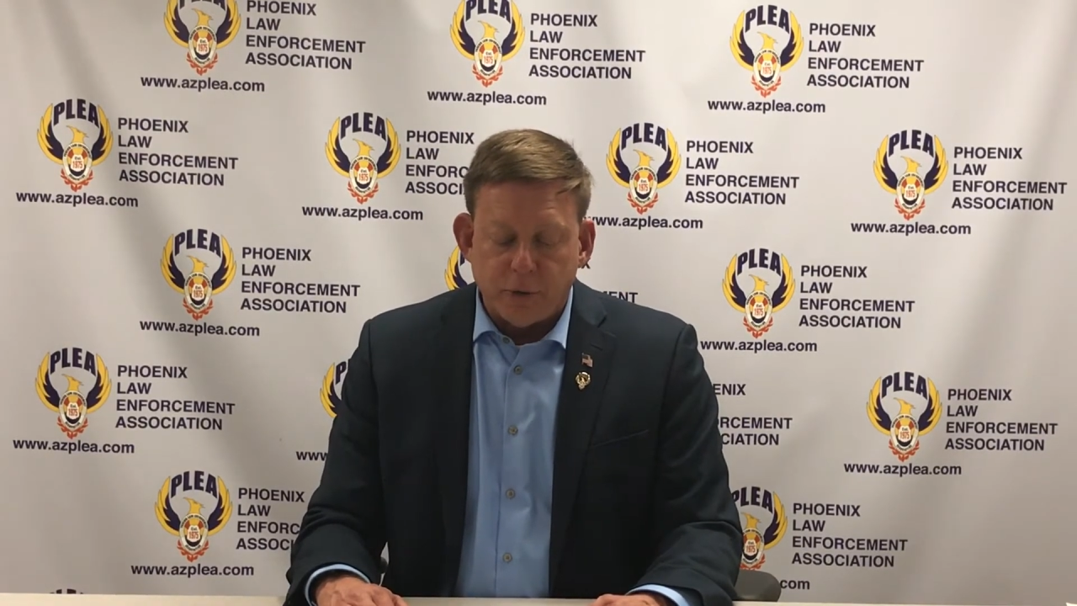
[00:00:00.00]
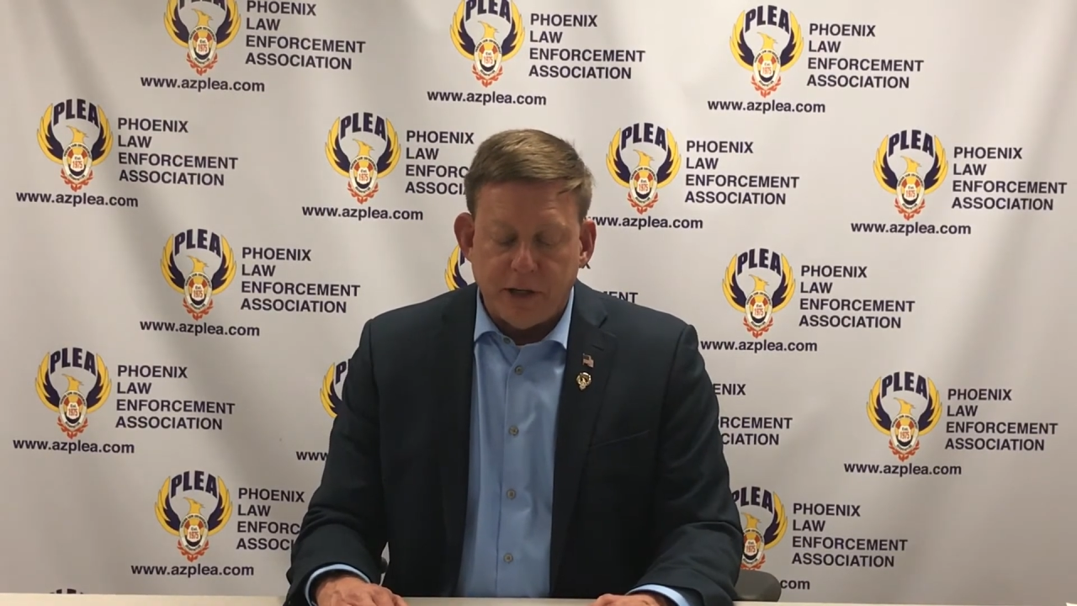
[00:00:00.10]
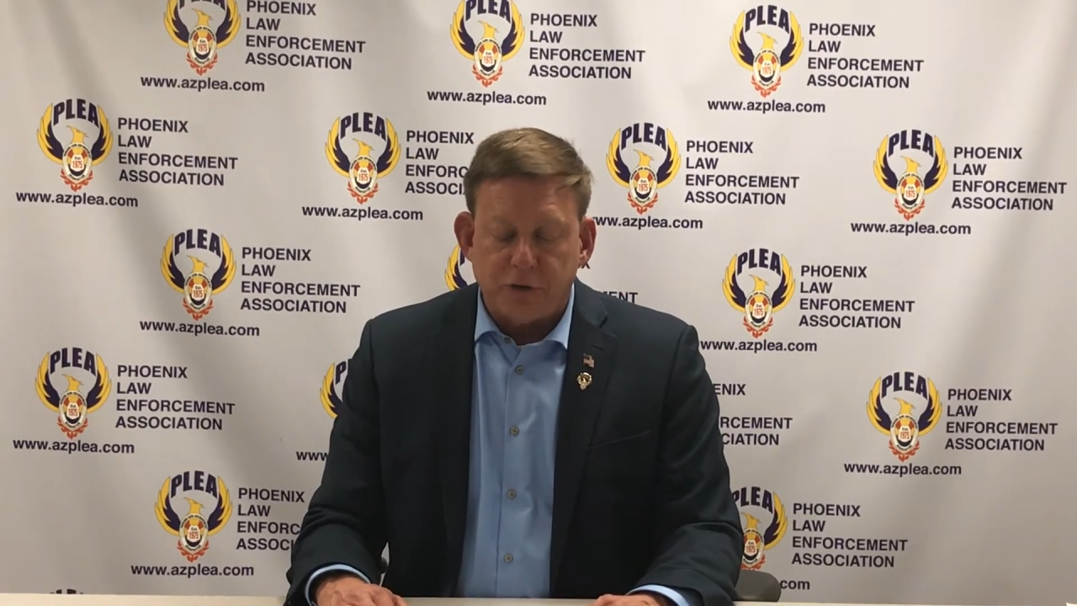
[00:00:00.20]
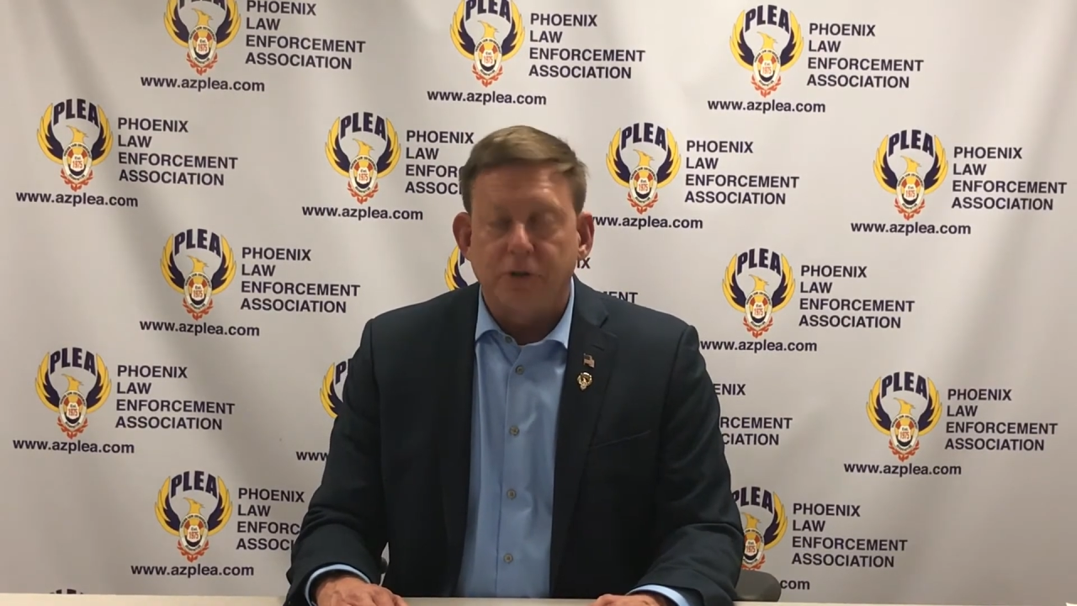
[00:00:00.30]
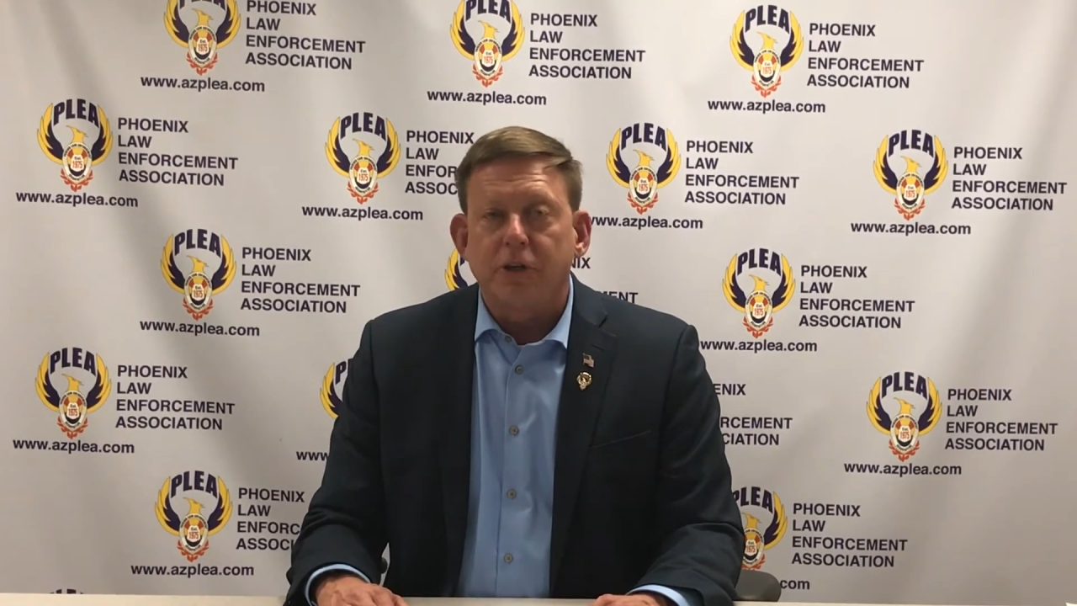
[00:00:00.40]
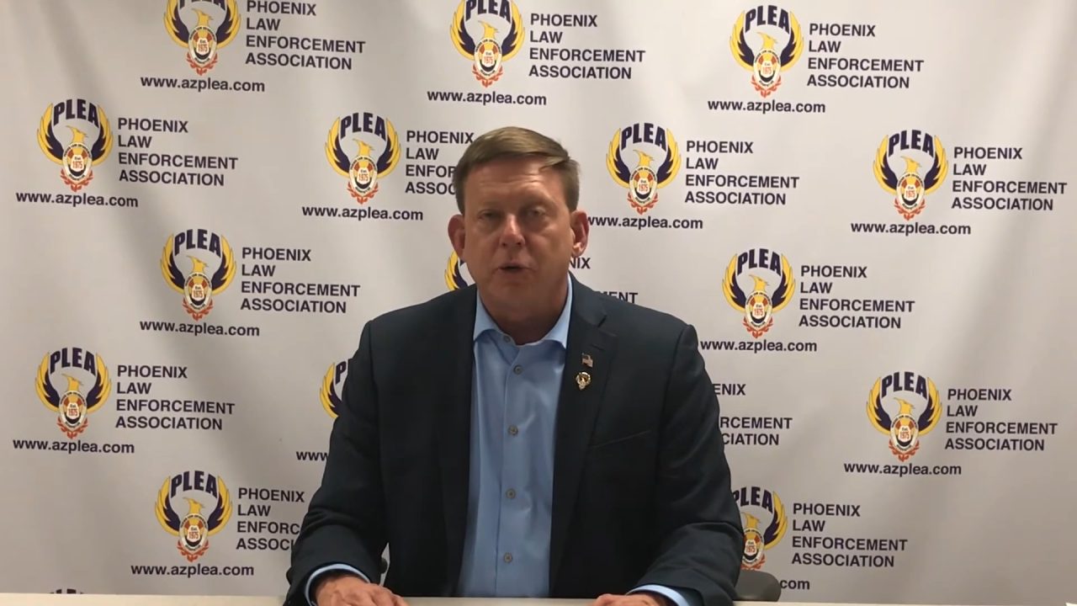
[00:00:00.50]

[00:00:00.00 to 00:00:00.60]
reason to